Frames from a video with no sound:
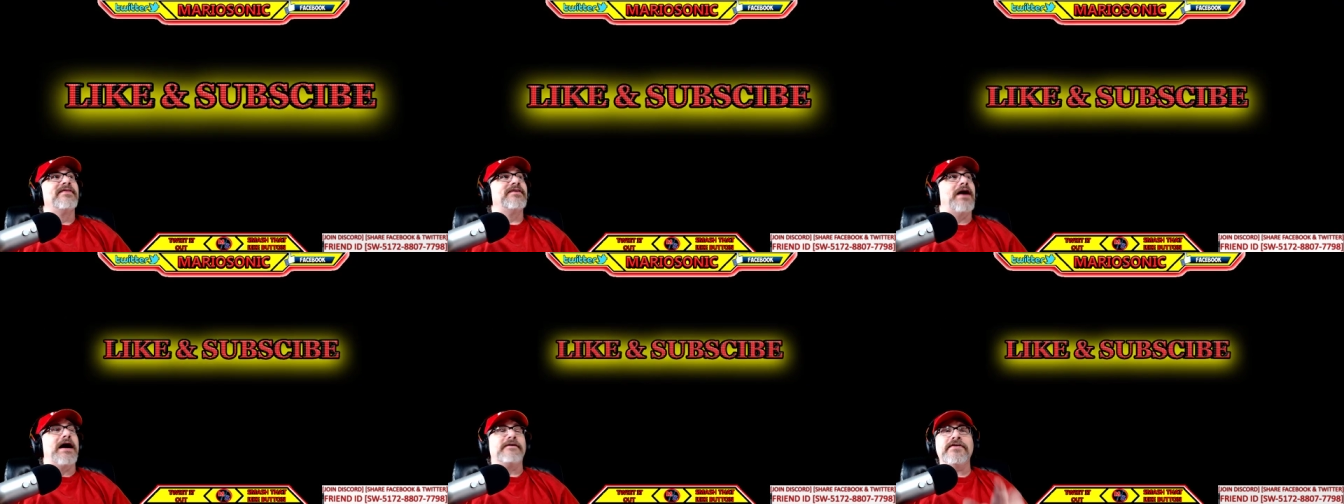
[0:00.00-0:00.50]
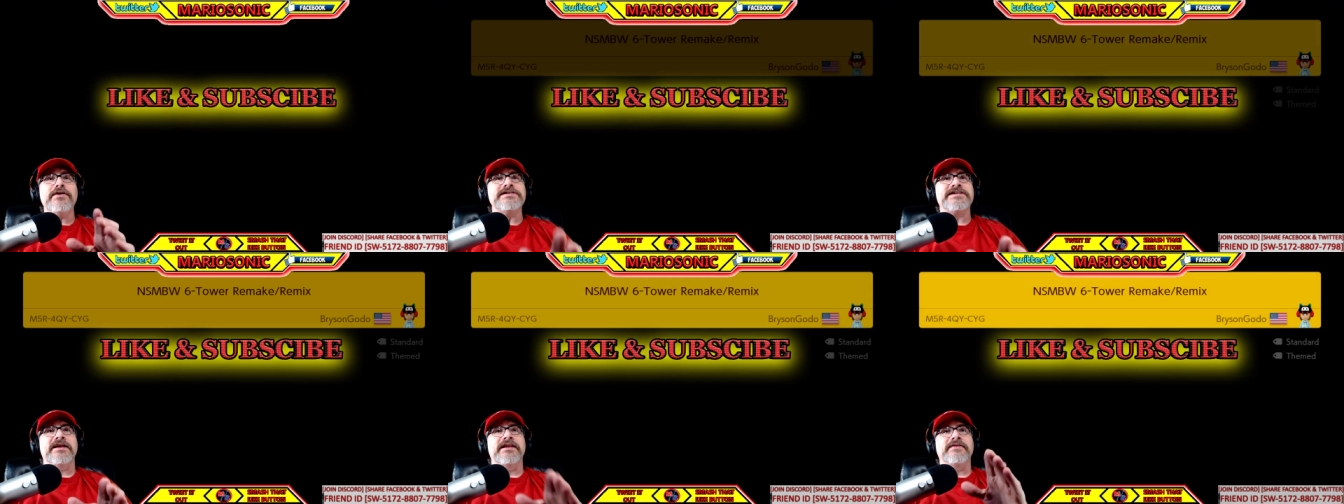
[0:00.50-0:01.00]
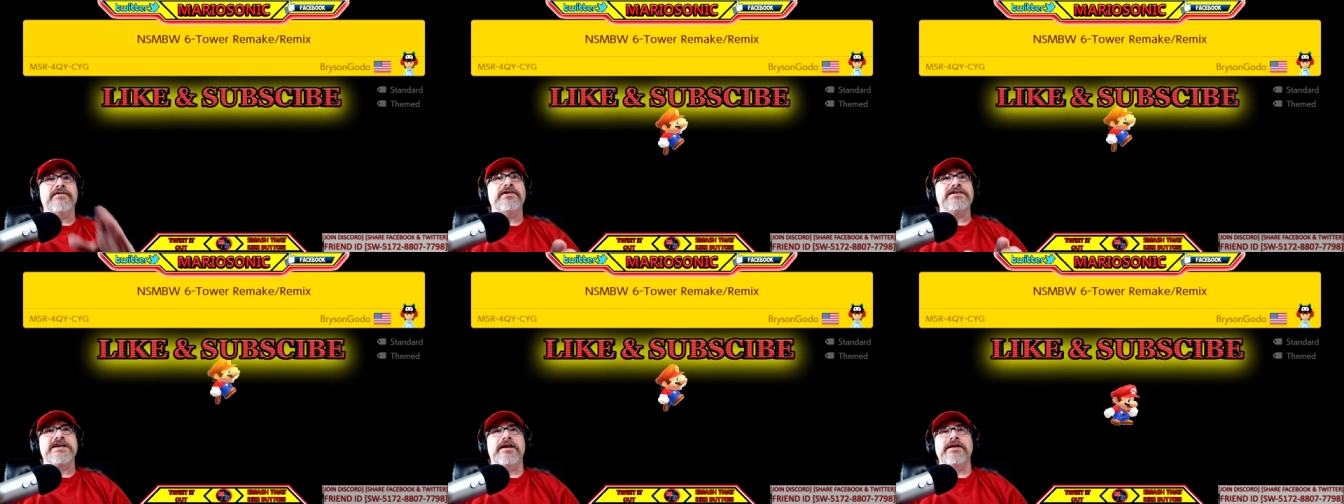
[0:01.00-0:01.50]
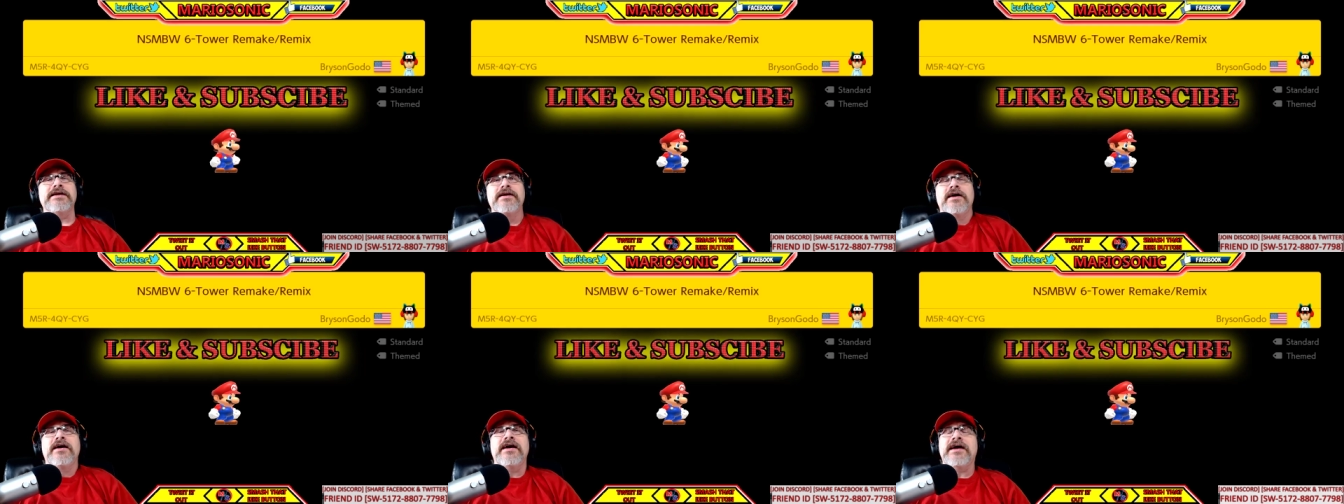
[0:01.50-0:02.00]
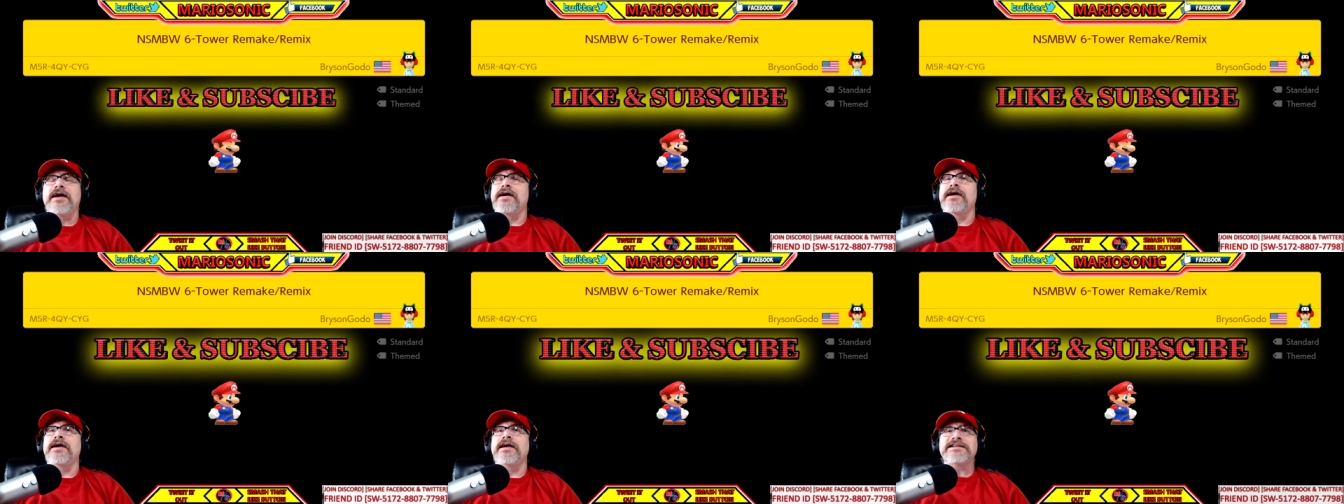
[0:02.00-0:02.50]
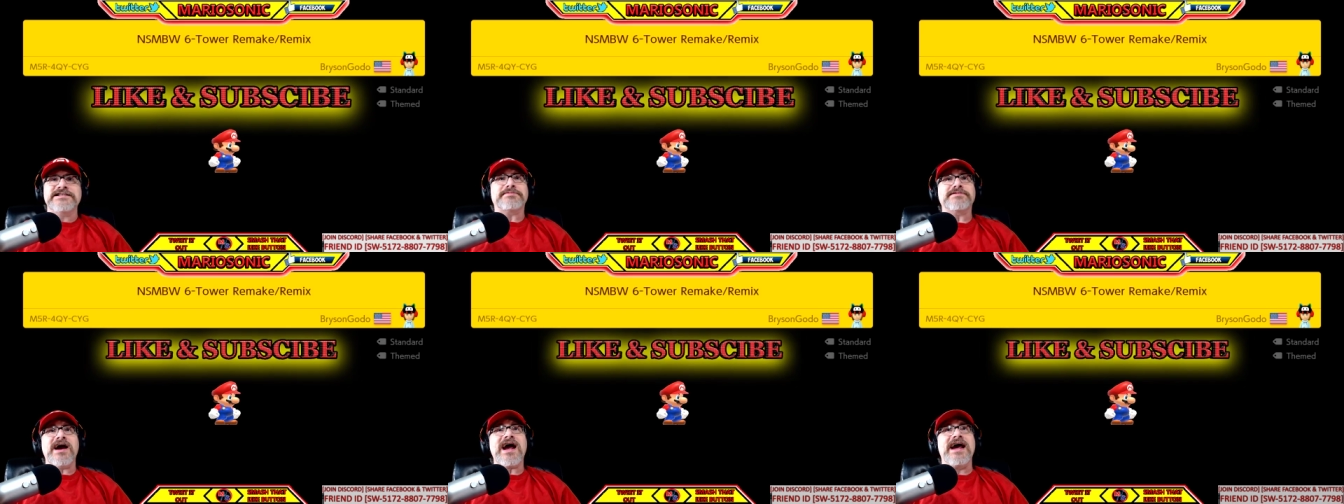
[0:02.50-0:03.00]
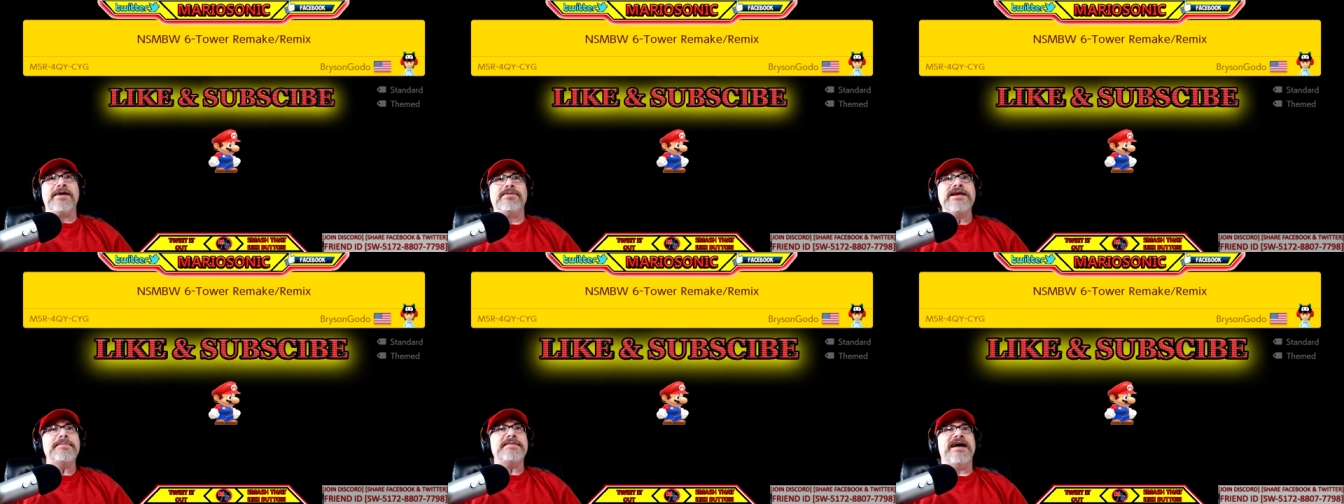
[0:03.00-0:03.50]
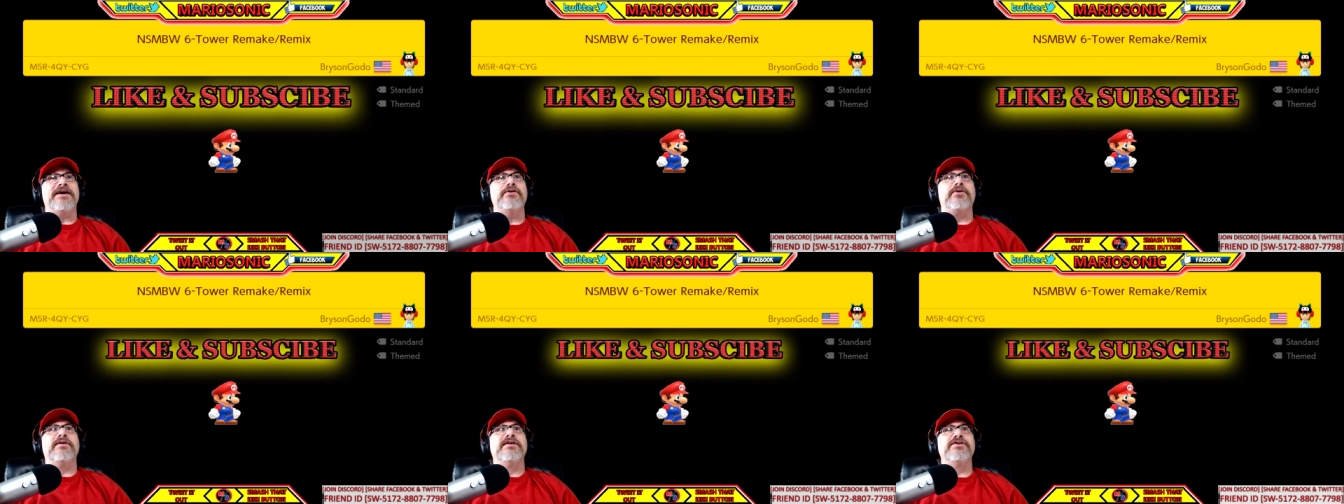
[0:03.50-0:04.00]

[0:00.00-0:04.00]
Uh, very gently, very gently, and subscribe. Yippee yahoo!